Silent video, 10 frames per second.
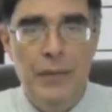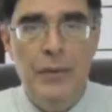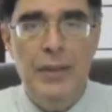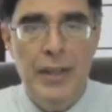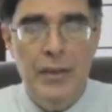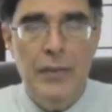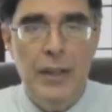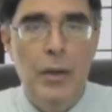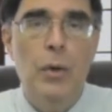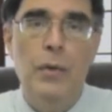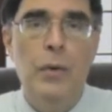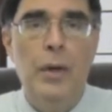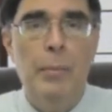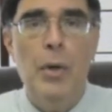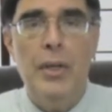Philadelphia over
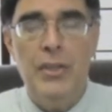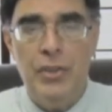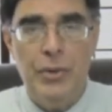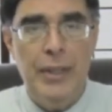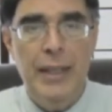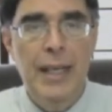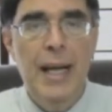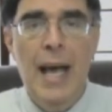on Market Street,